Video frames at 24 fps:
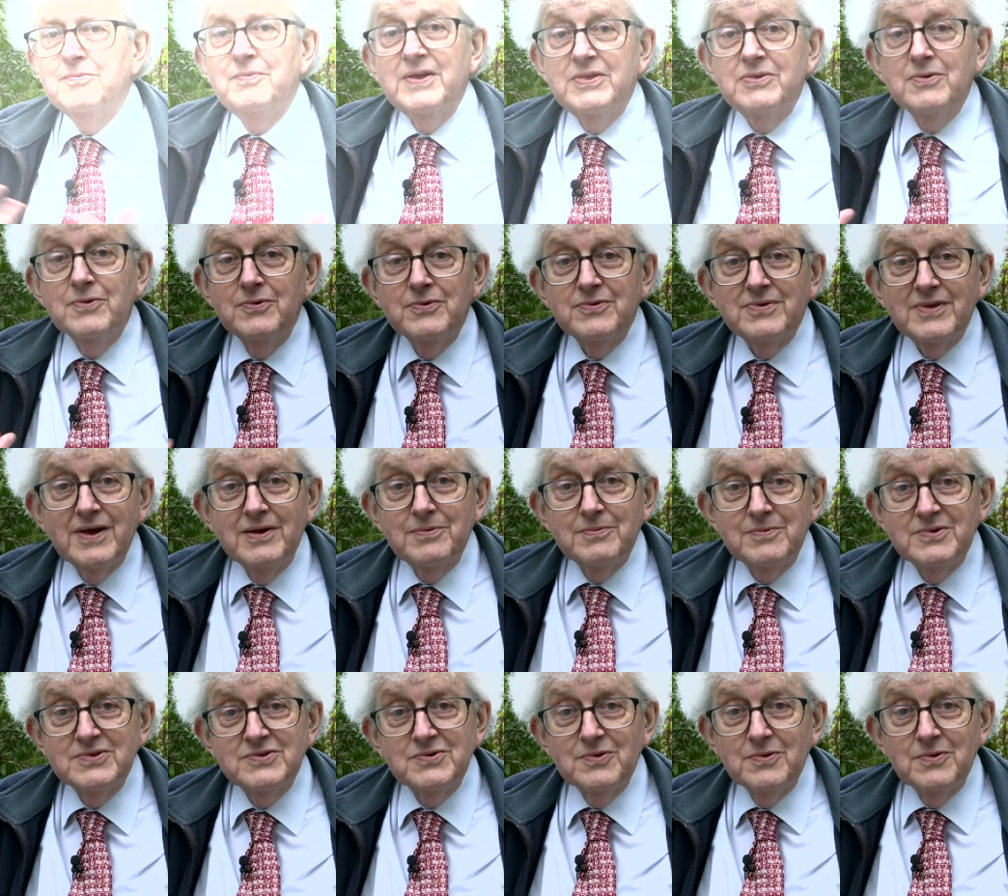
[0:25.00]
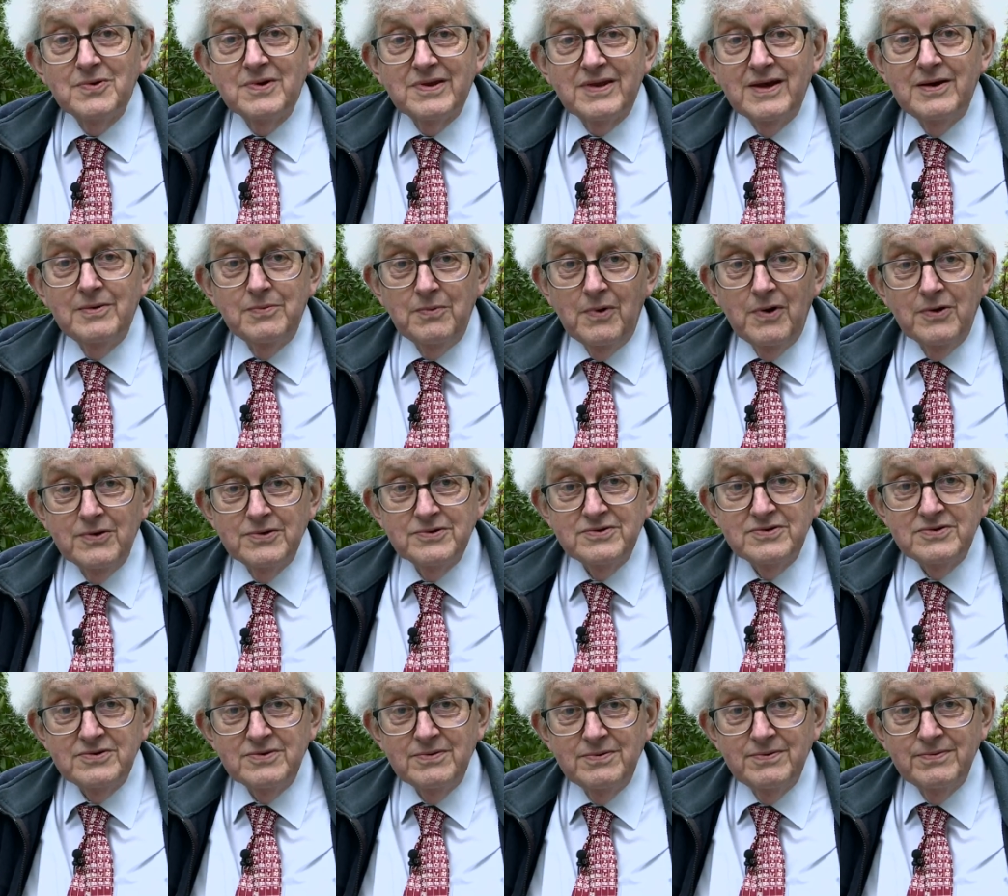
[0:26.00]
we thought that was all there
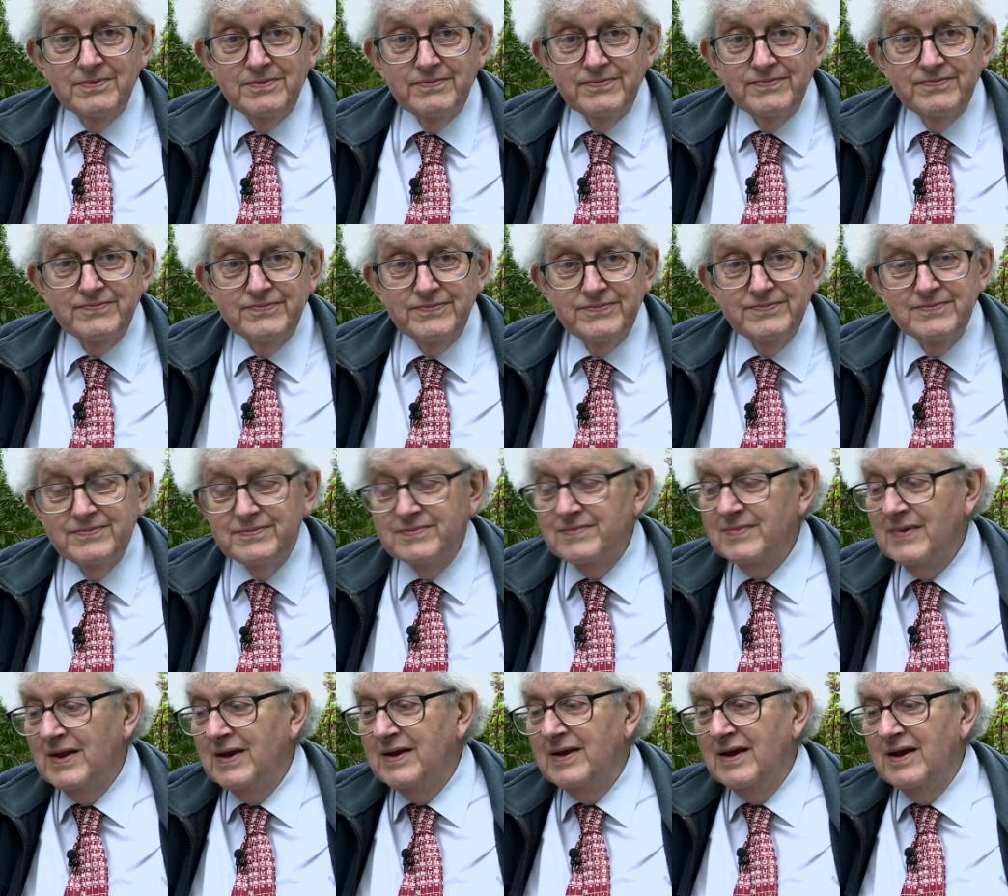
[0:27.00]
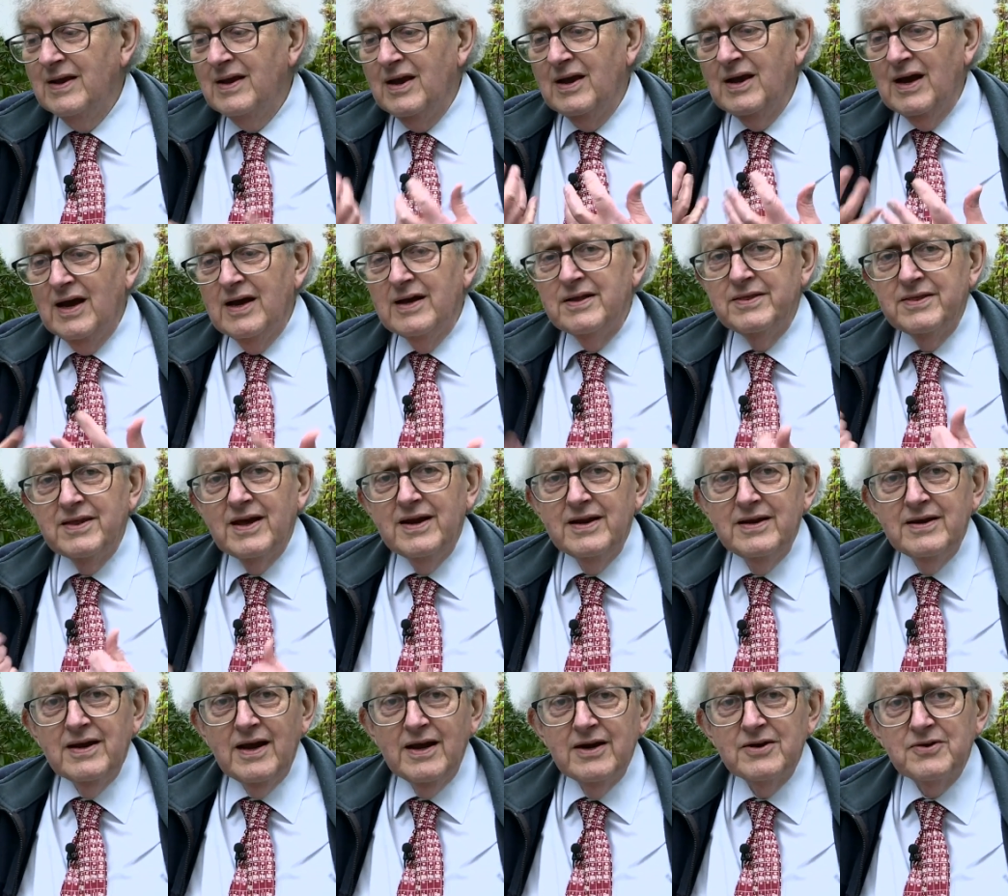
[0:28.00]
was. And
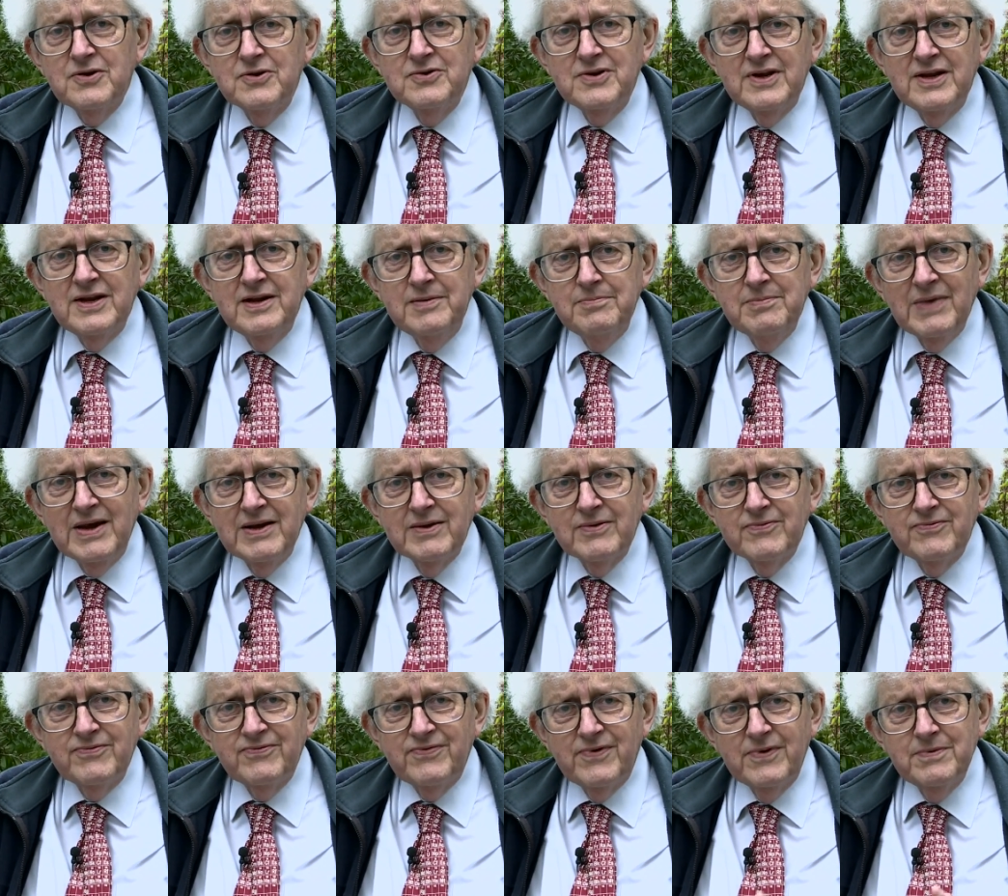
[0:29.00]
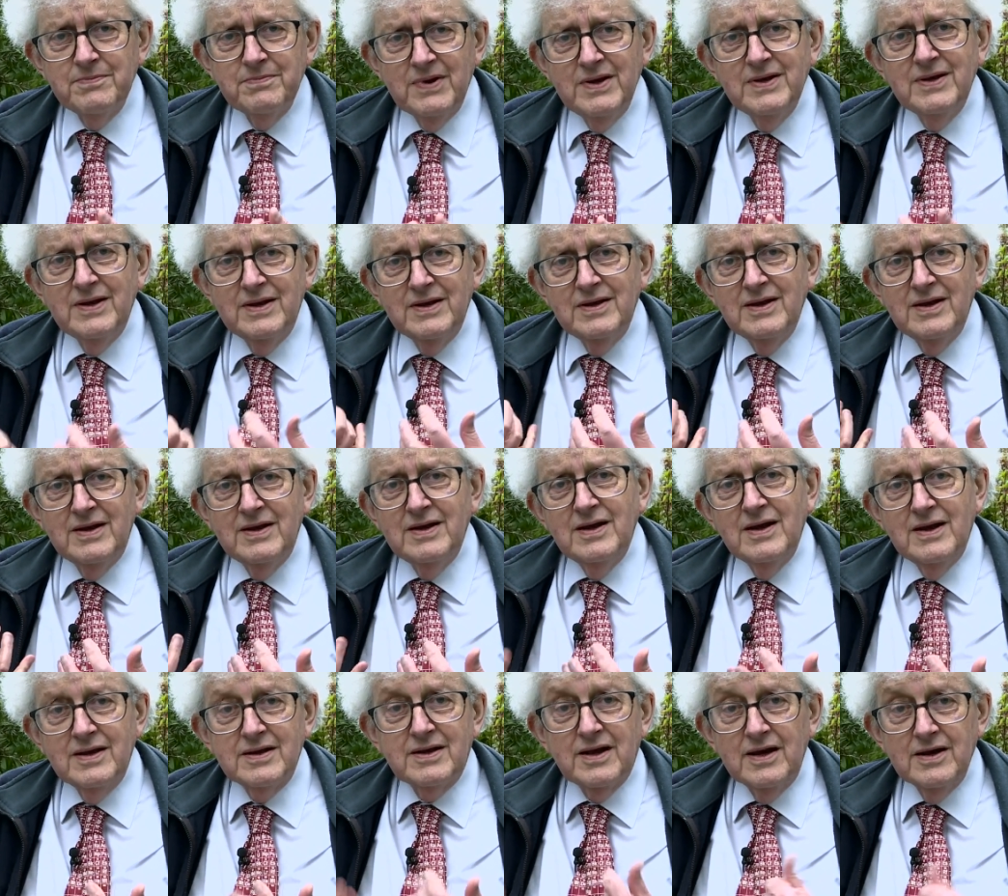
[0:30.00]
then I got an email from
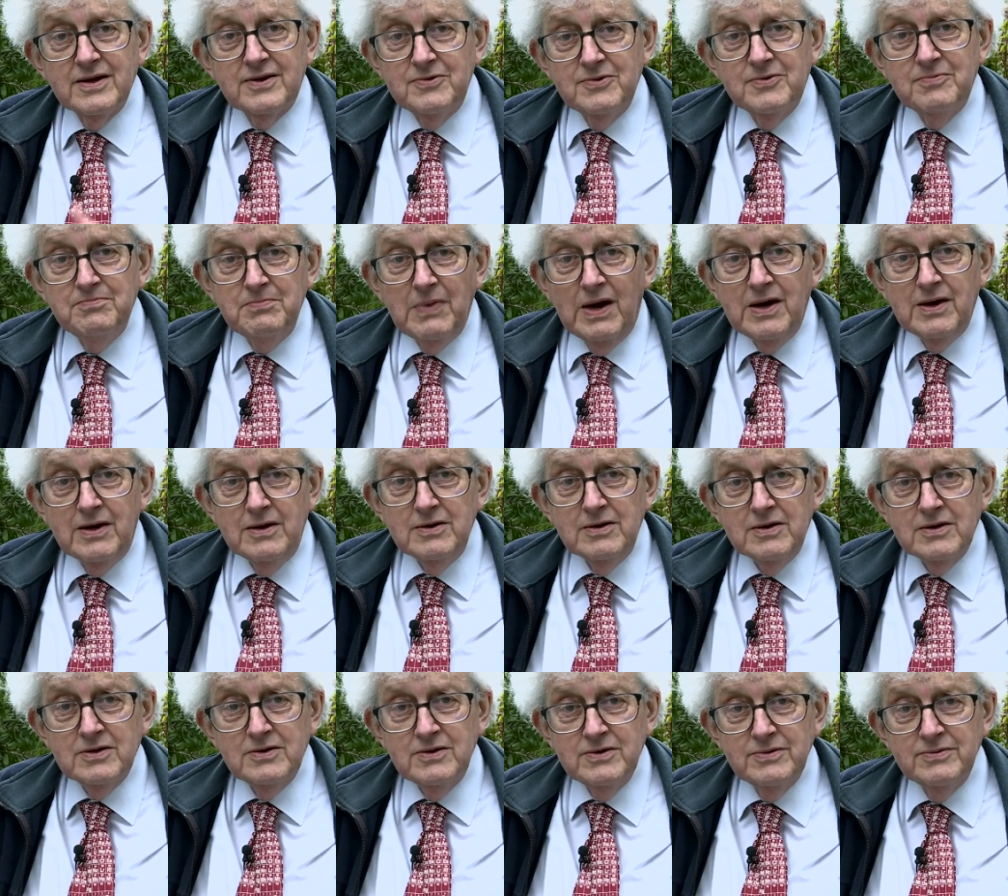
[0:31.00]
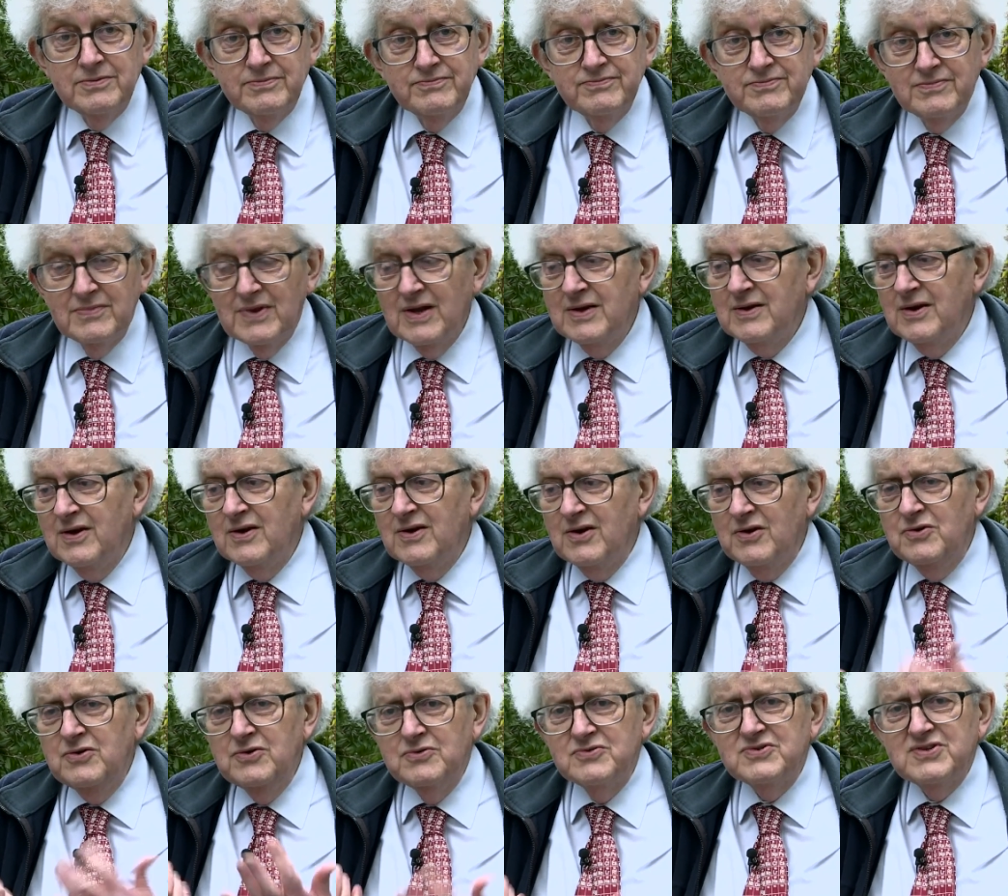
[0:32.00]
a guy called Mark,
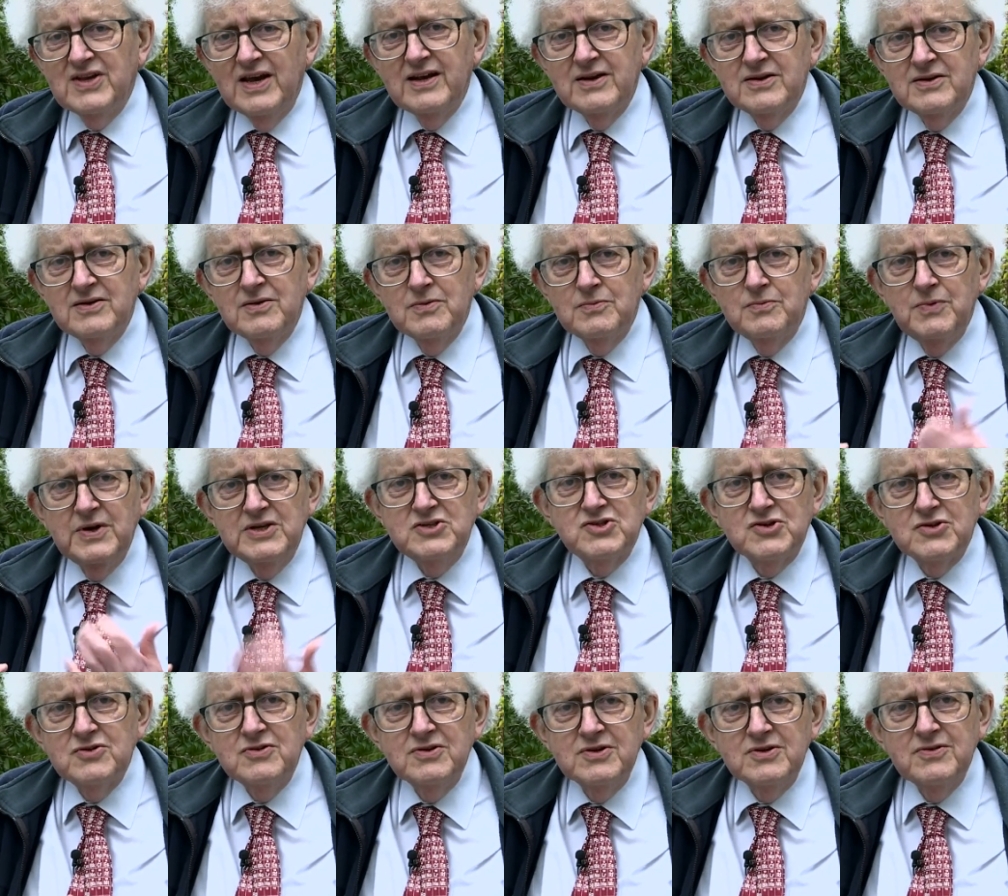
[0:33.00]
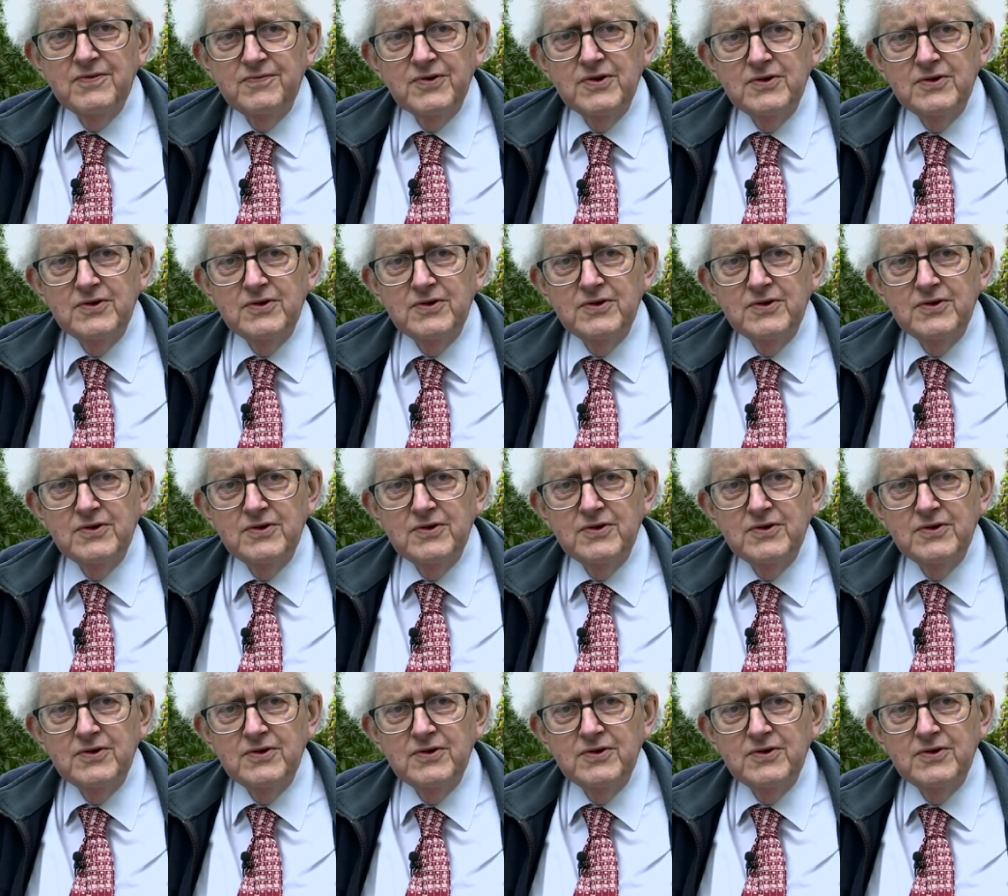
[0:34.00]
who said, we shouldn't have